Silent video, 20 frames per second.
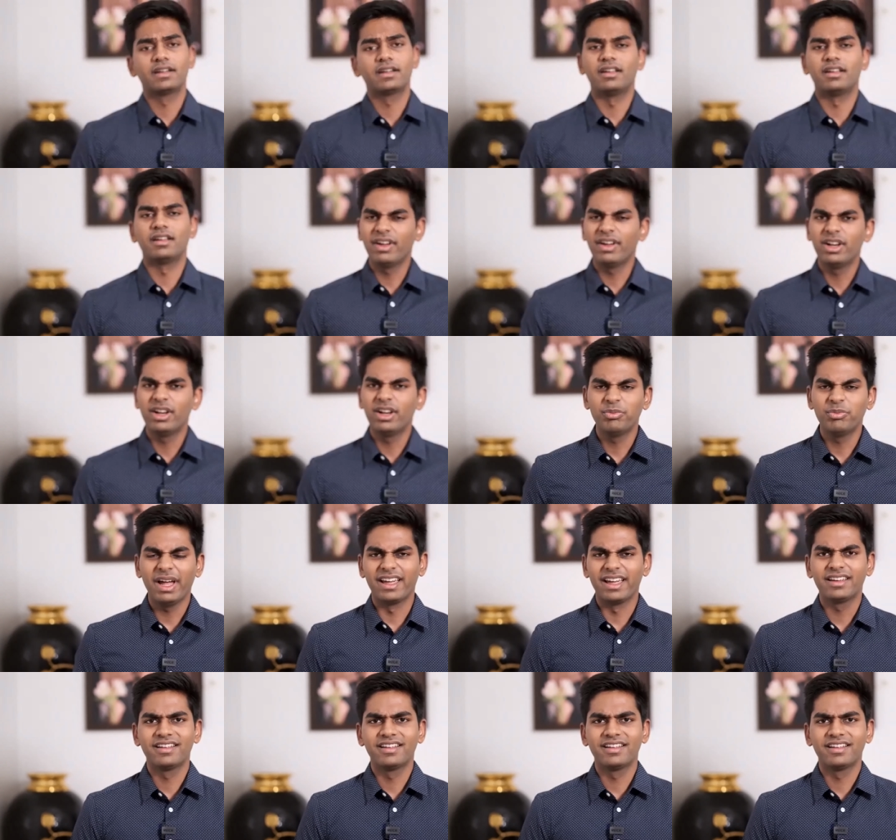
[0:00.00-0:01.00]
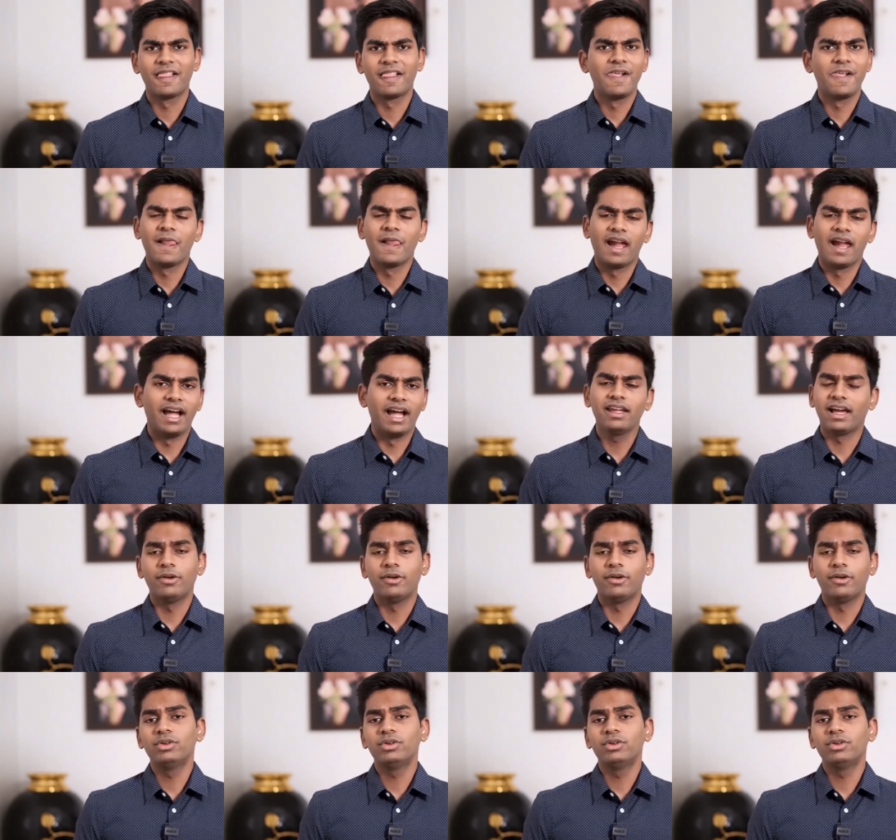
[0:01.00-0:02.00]
look back, I, I was a
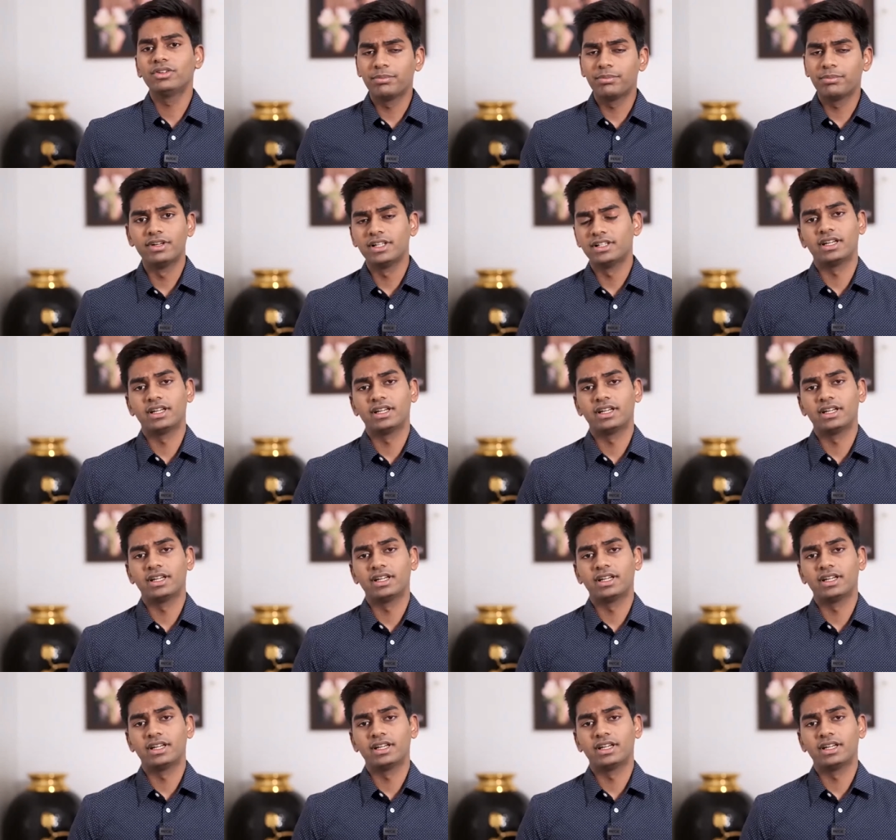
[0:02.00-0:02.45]
very privileged kid.